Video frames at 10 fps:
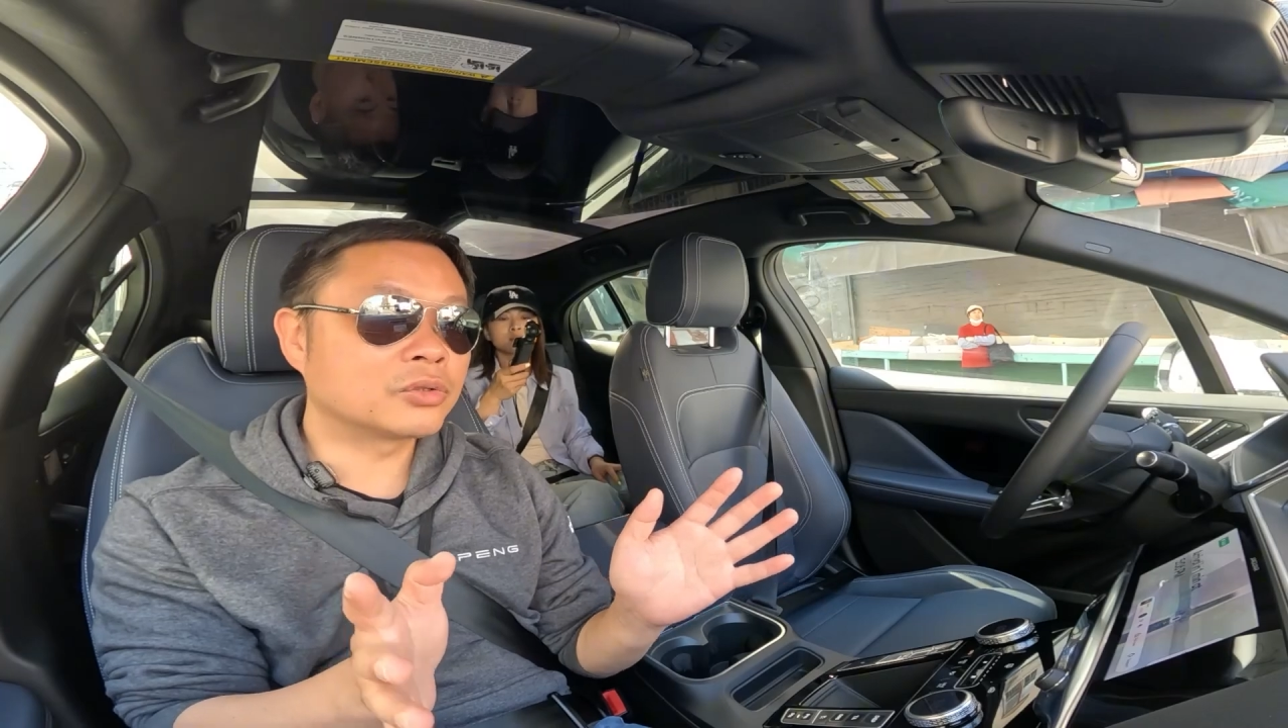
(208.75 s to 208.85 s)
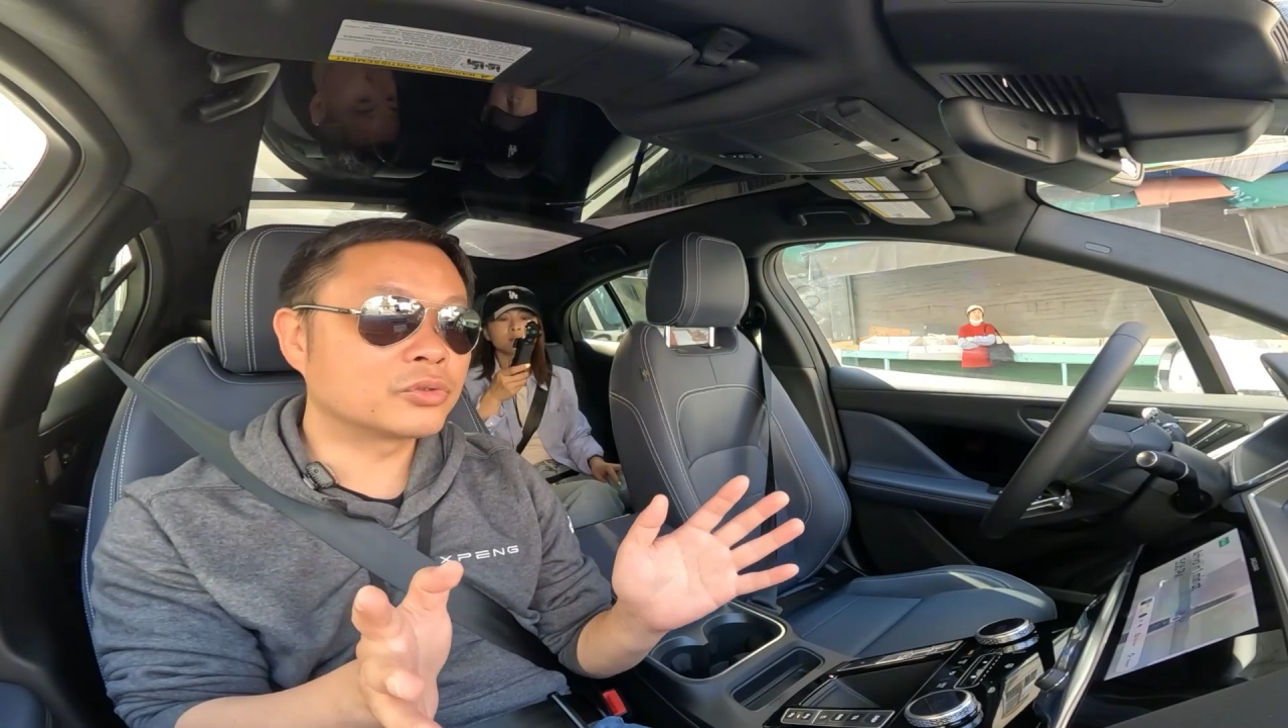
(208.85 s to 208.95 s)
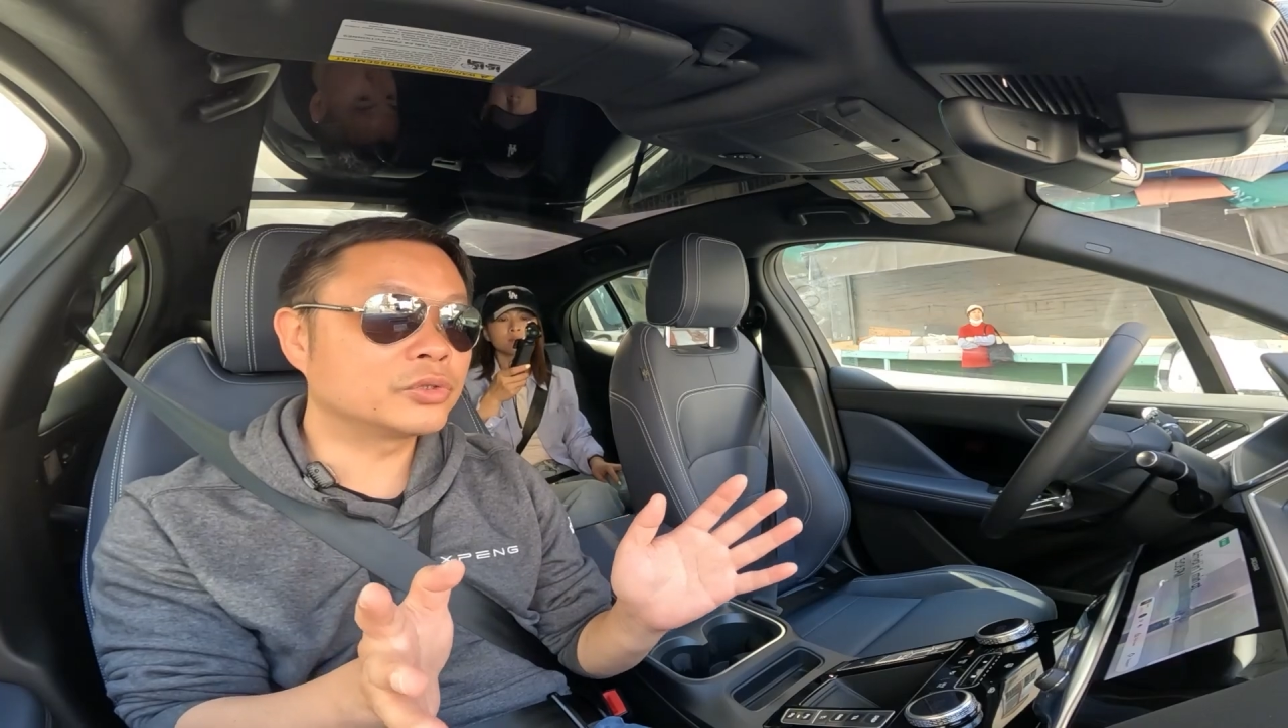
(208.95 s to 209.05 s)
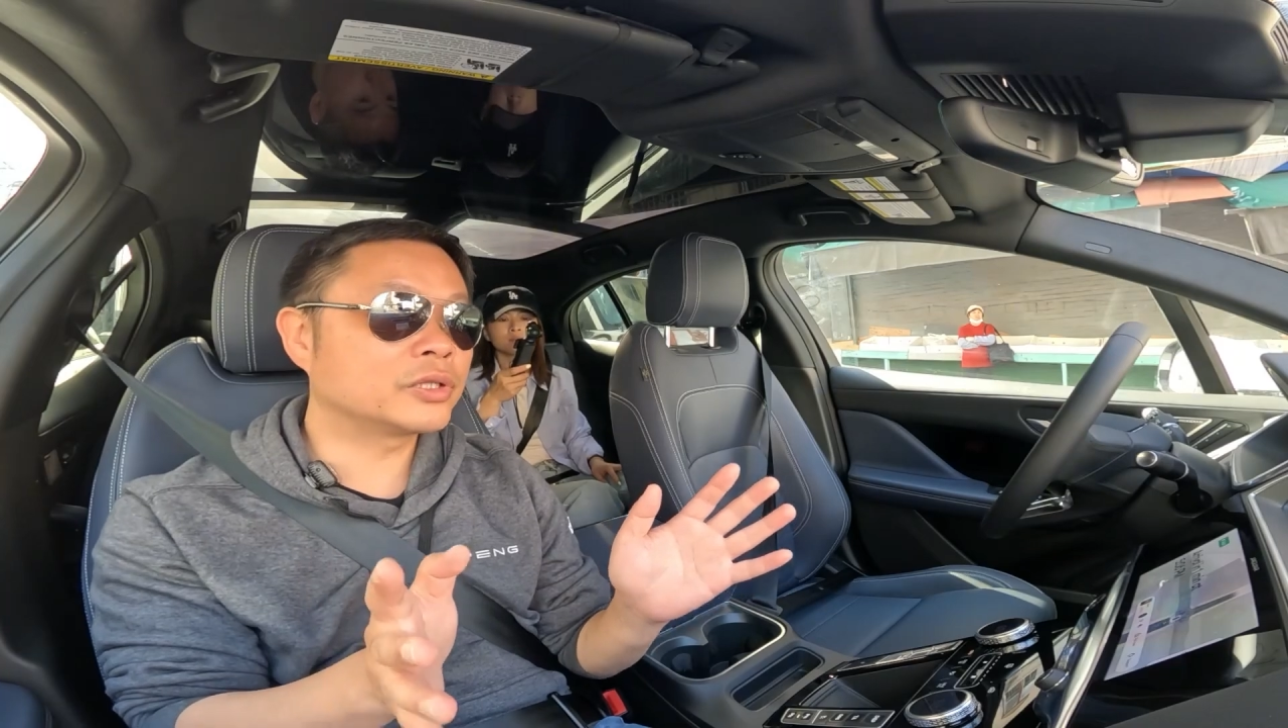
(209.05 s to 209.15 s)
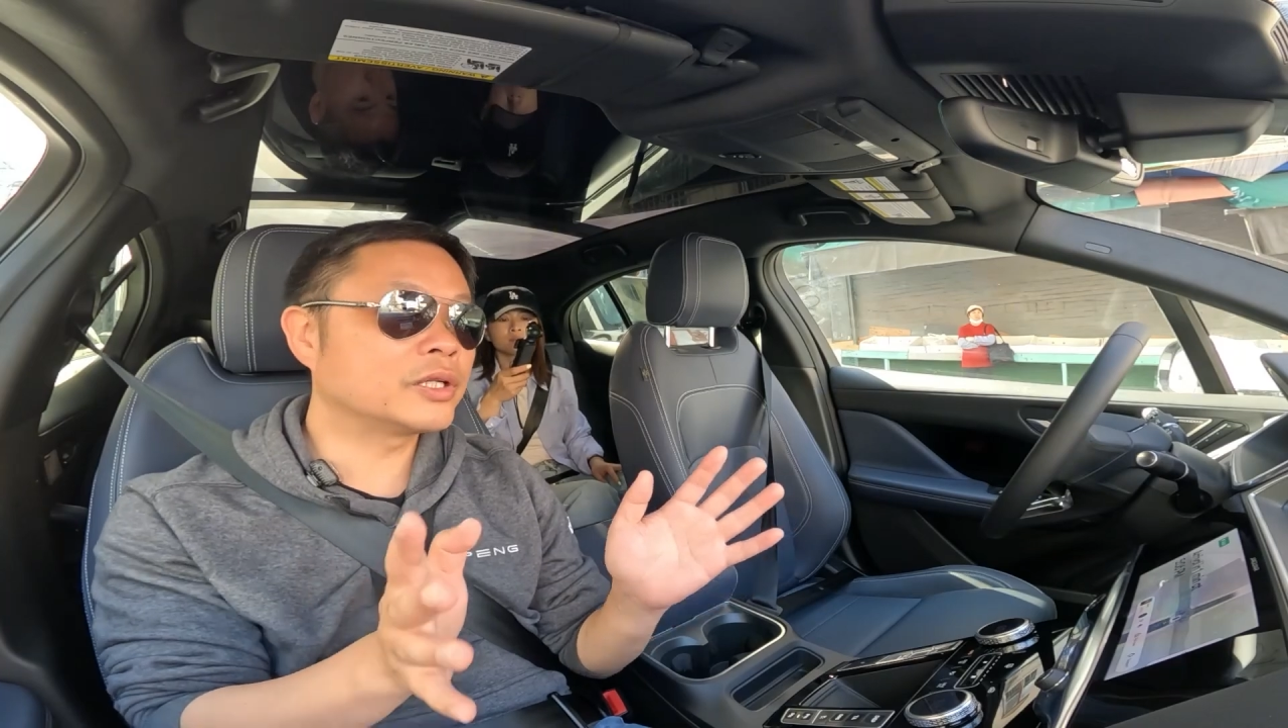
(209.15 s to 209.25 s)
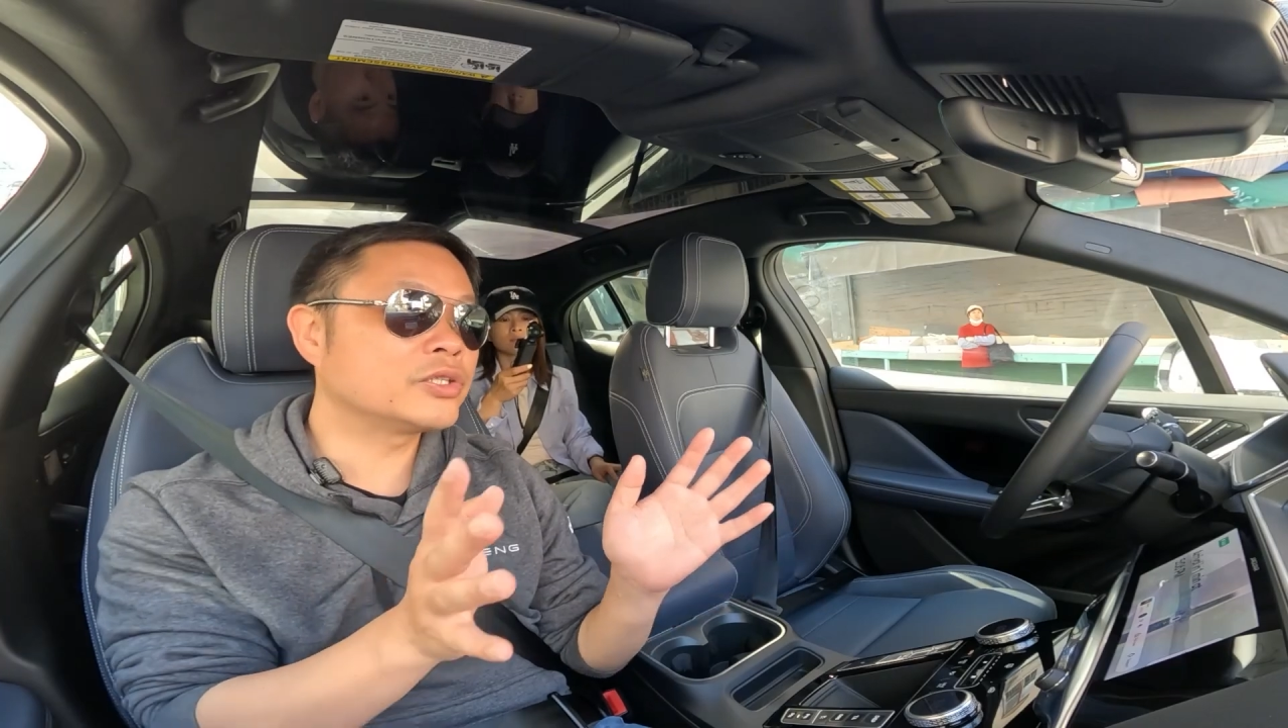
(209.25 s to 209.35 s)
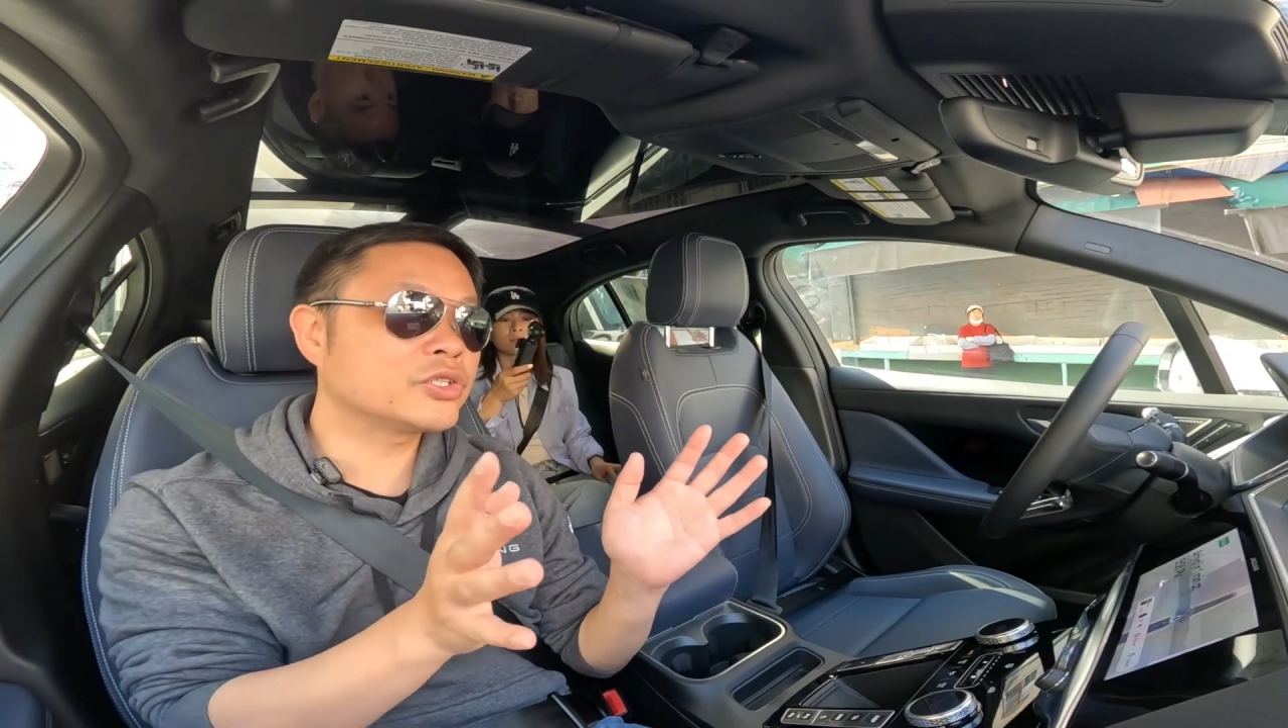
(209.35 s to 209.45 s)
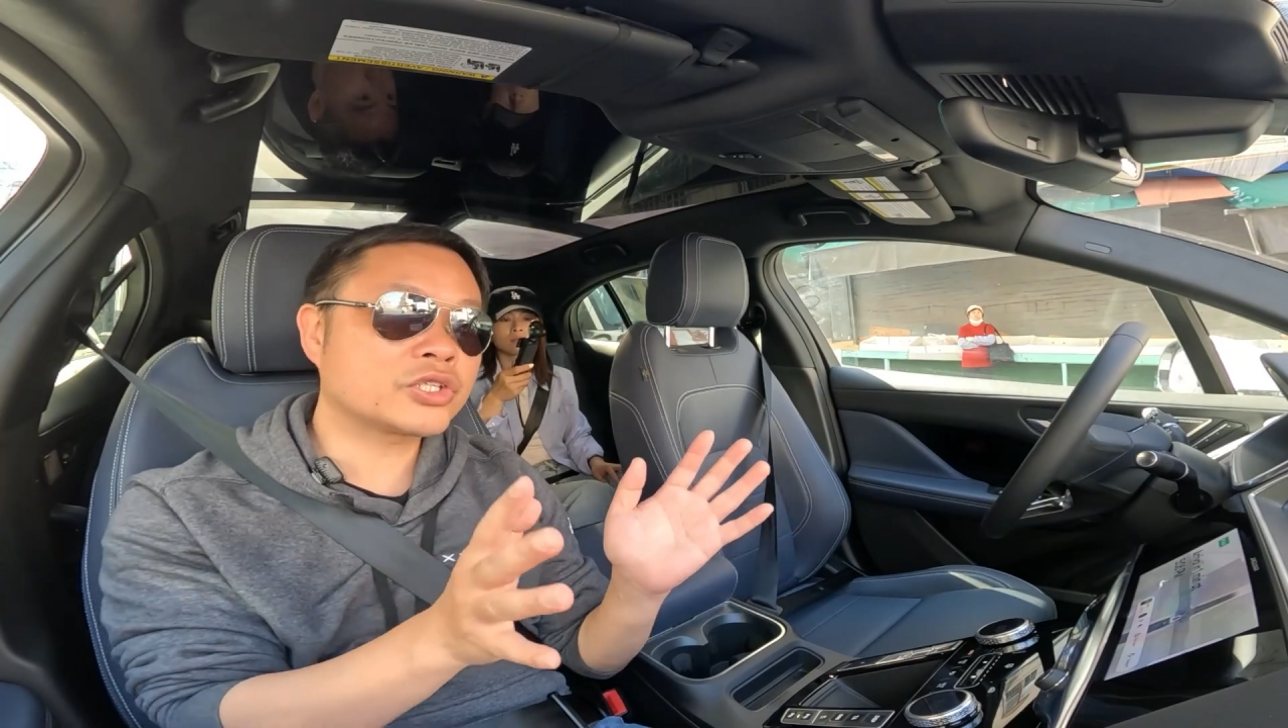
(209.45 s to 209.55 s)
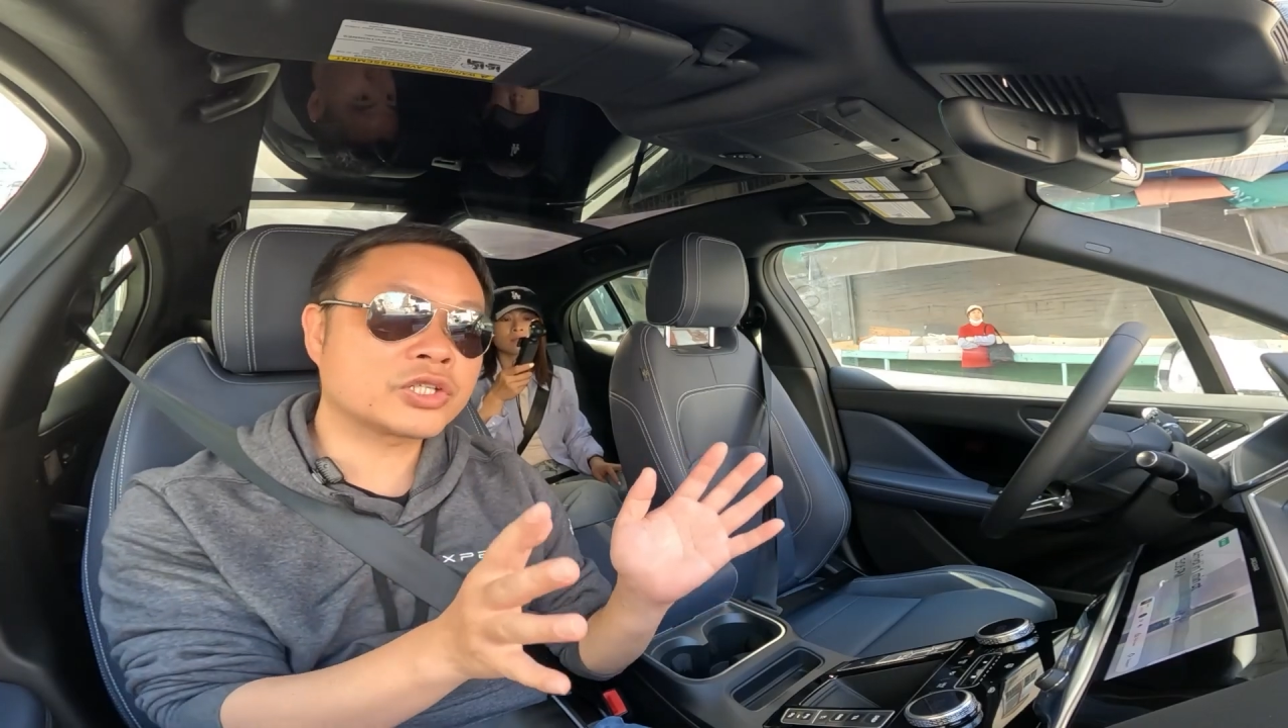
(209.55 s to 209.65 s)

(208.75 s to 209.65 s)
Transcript: complicated.